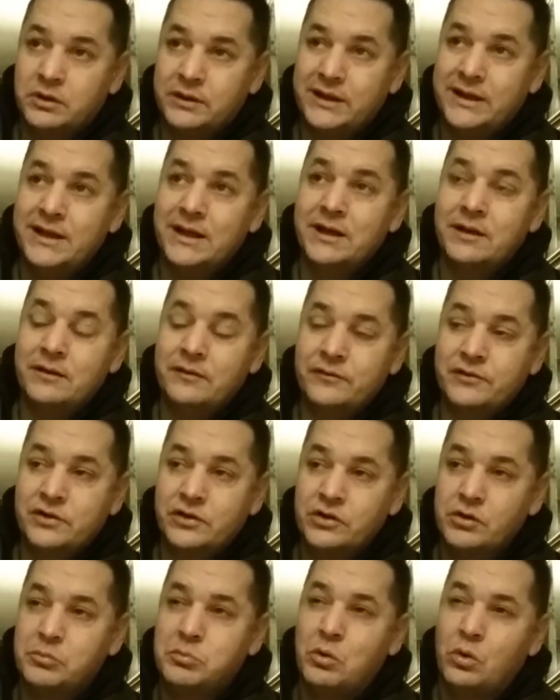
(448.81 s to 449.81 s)
give
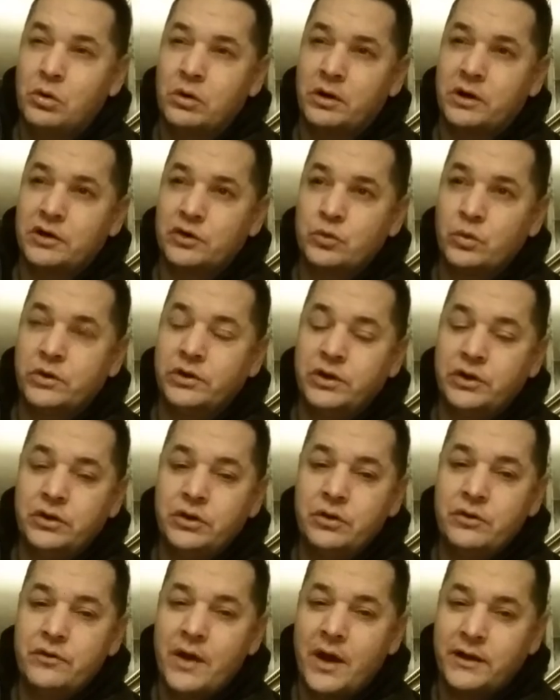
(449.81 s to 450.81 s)
to the poor, because when you
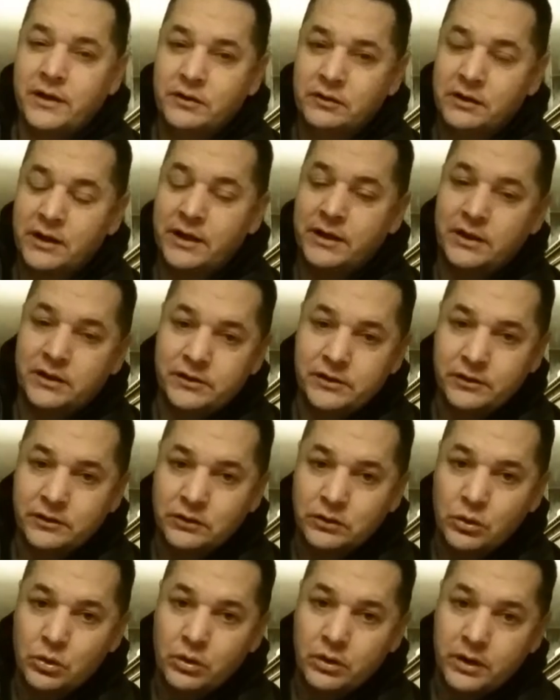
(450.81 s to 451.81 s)
do that, you're lending to the
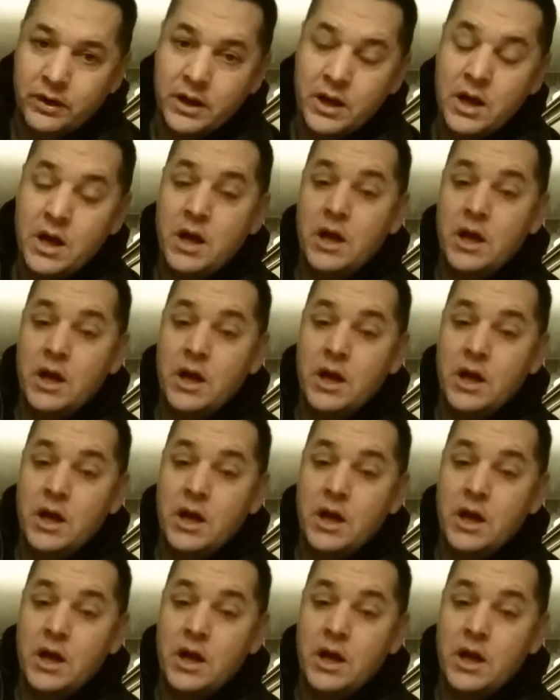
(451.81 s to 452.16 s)
Lord.